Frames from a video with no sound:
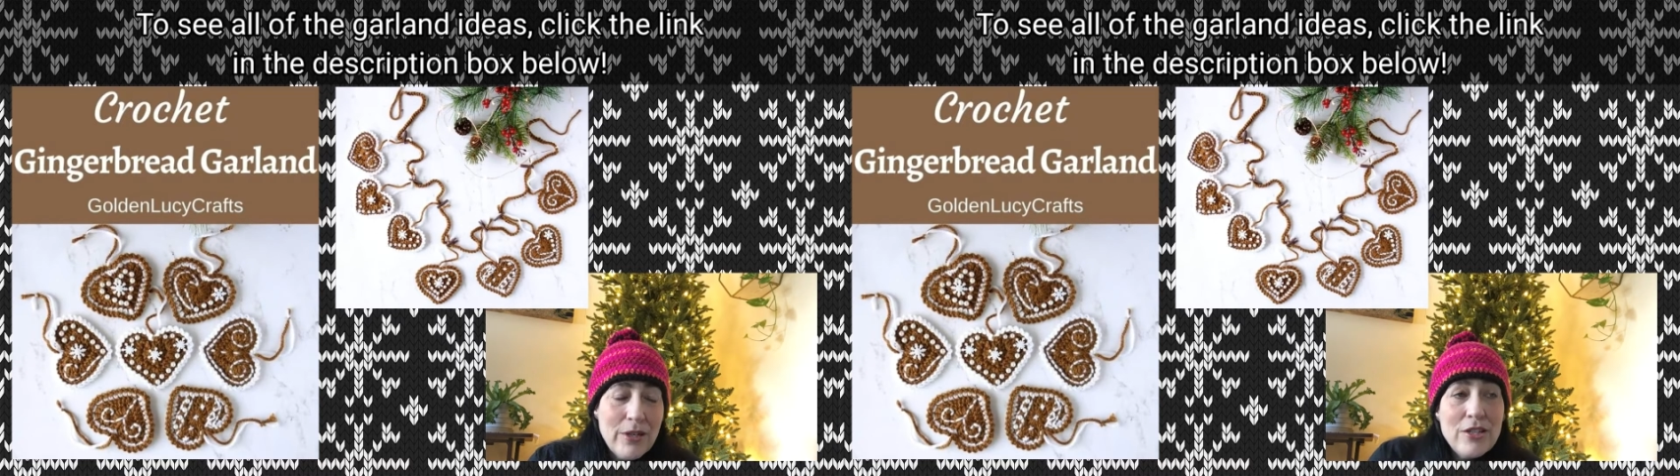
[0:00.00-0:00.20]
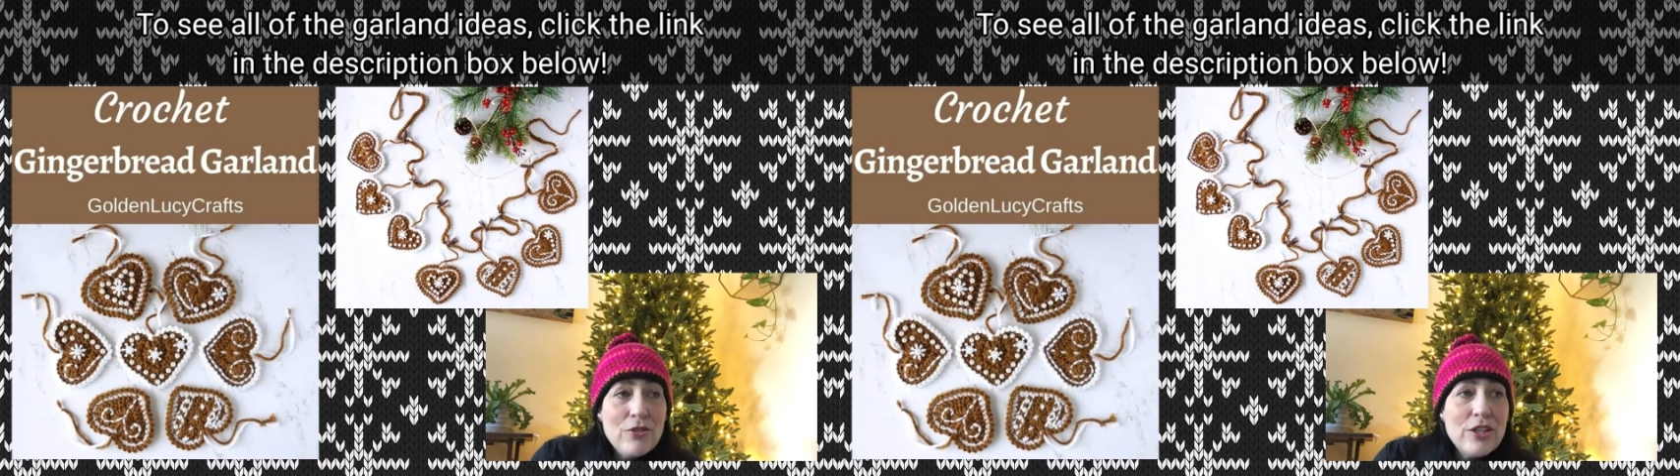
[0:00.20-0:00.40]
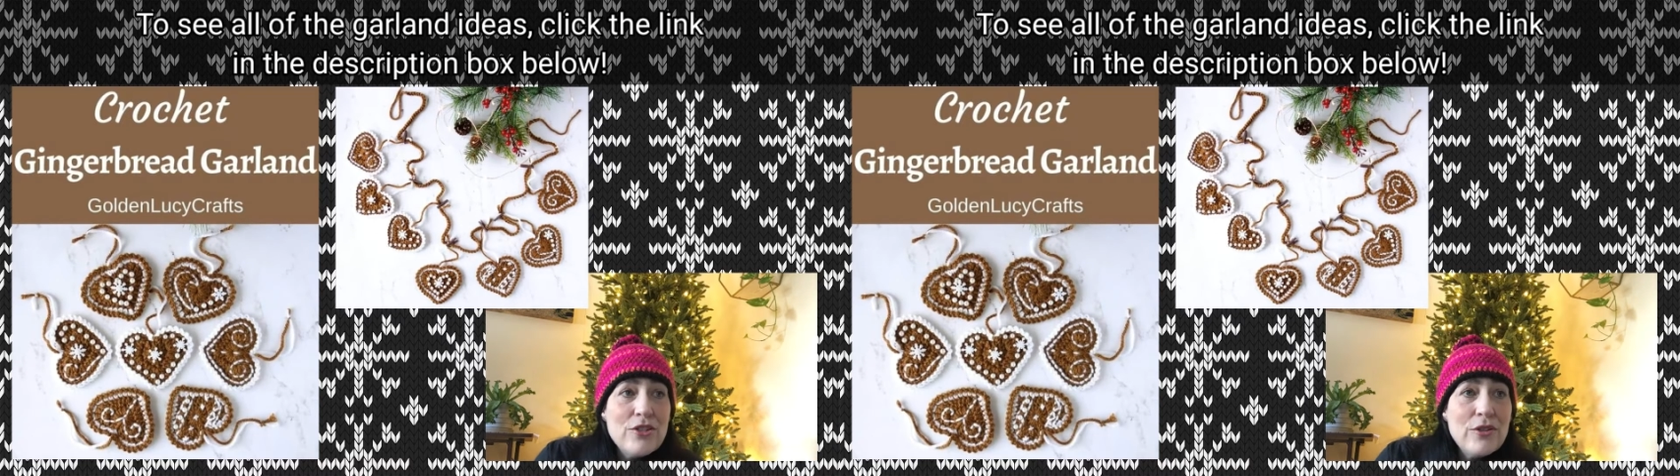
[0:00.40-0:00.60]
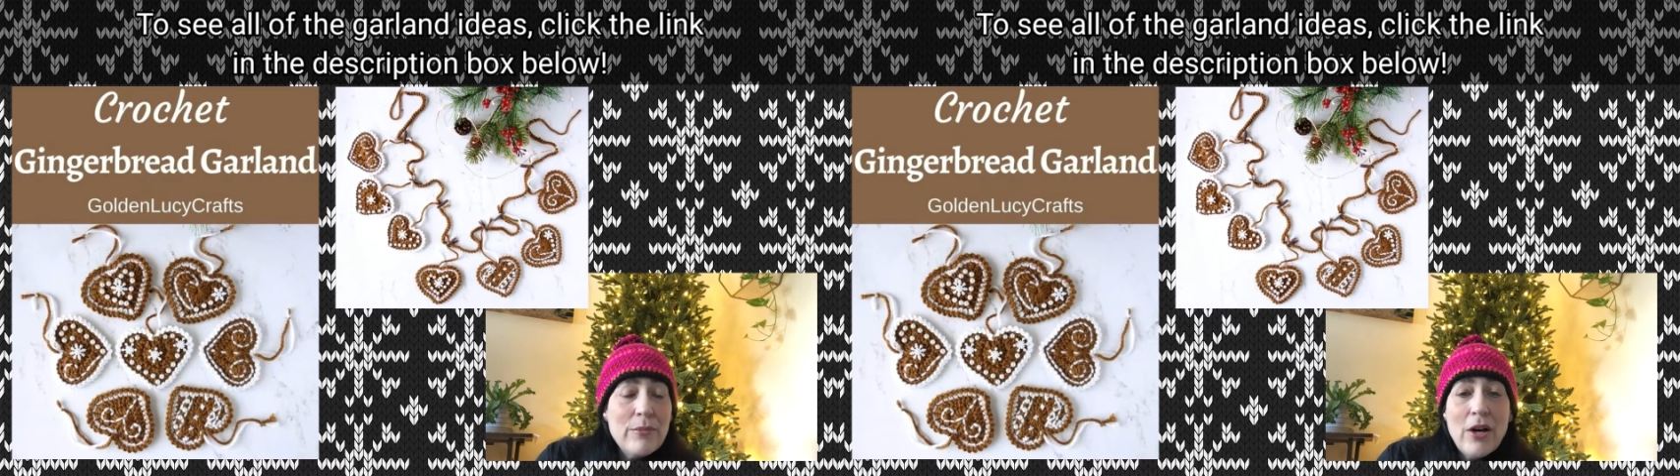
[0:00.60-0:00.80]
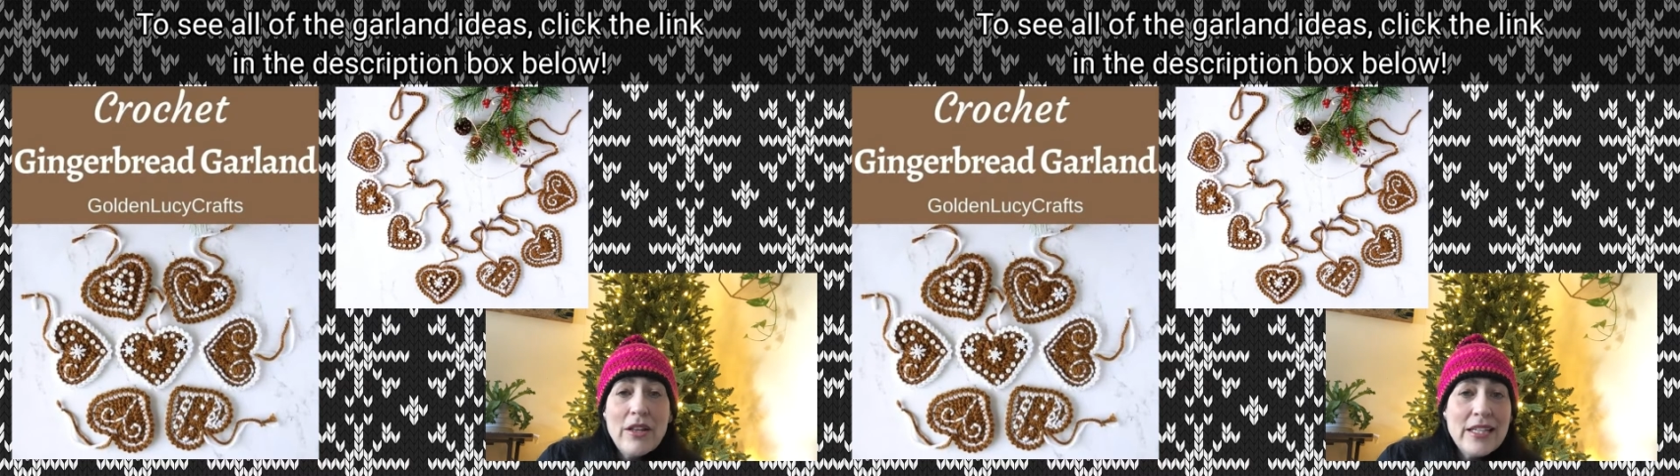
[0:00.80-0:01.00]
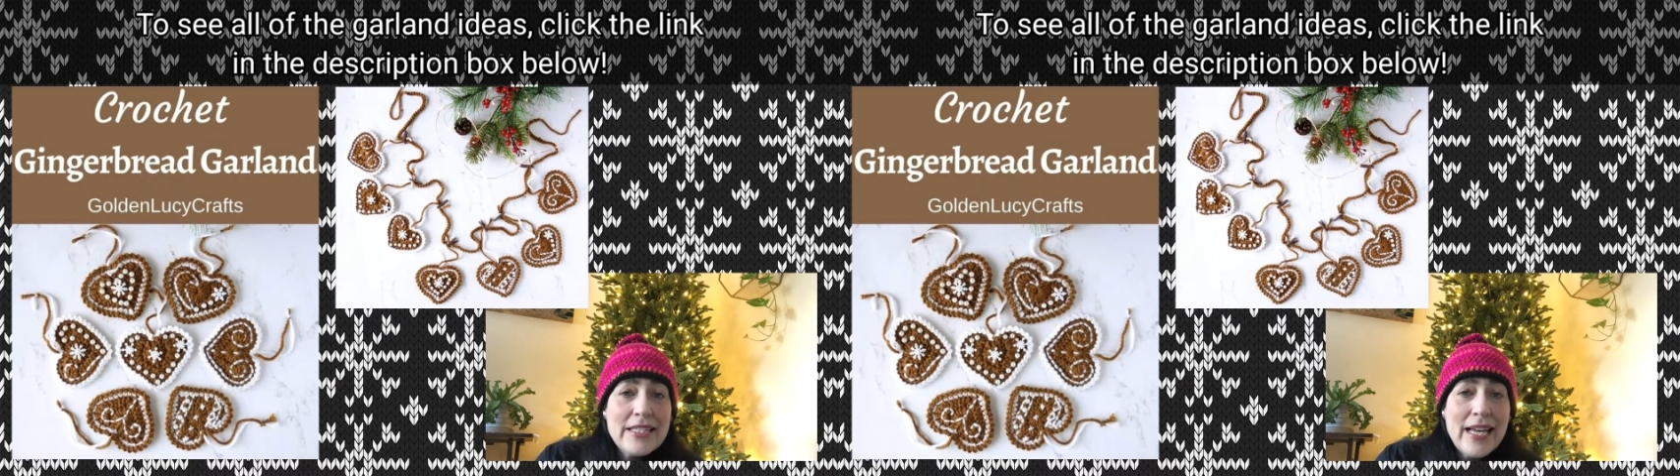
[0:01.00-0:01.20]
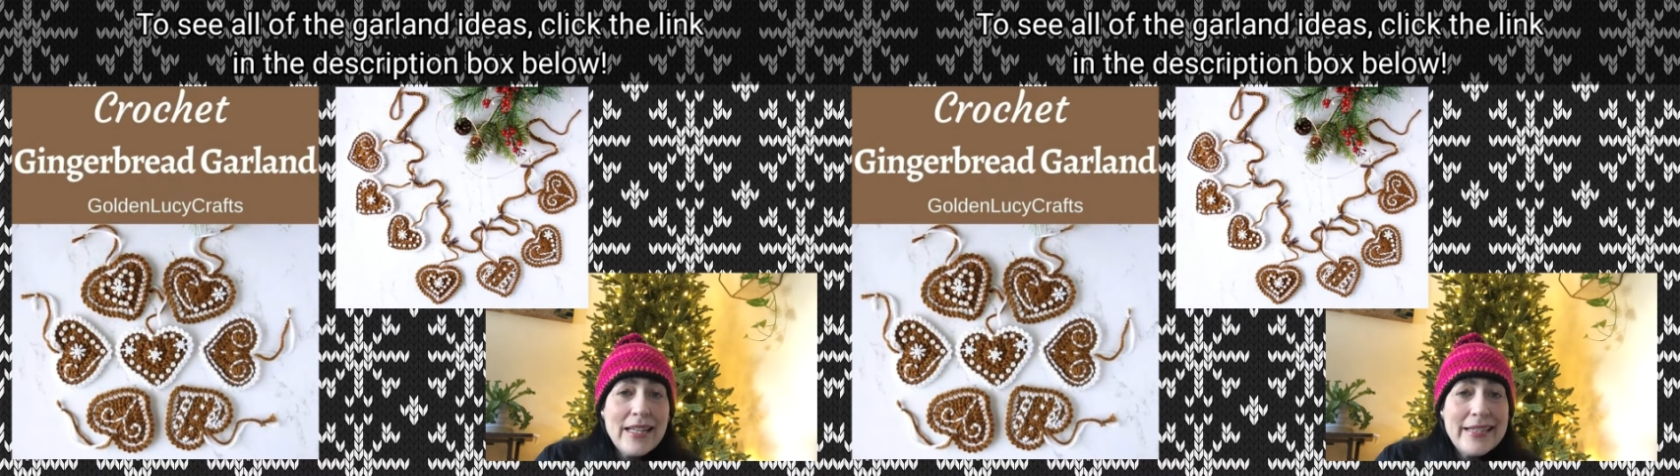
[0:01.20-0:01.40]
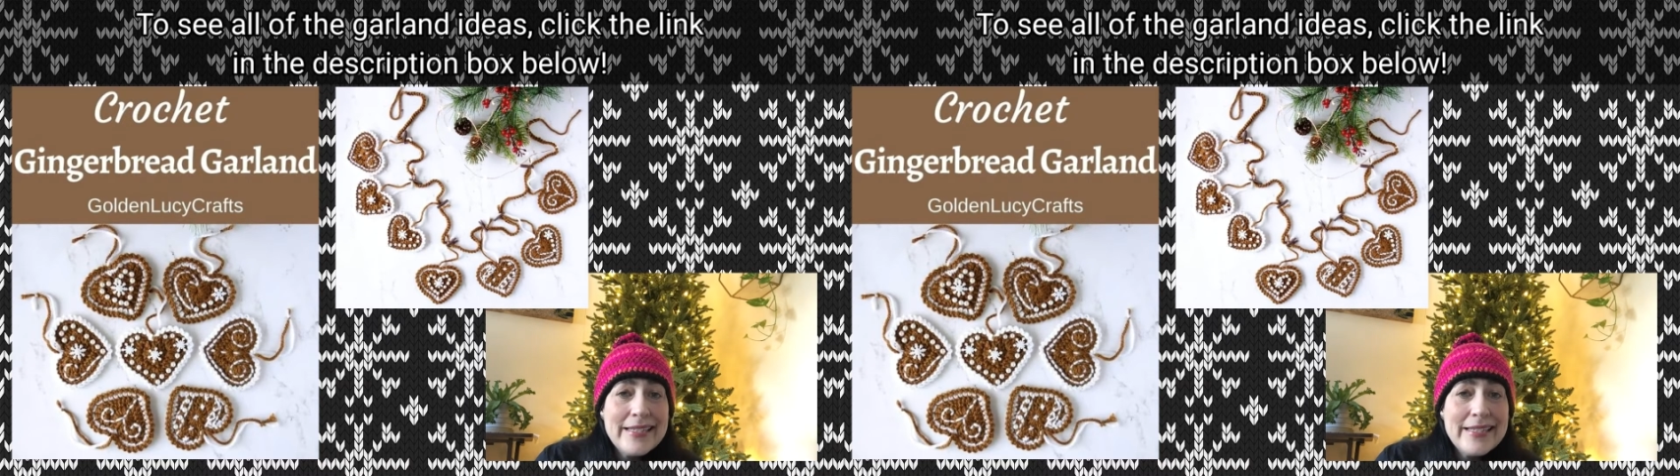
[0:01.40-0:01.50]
And you could do them all exactly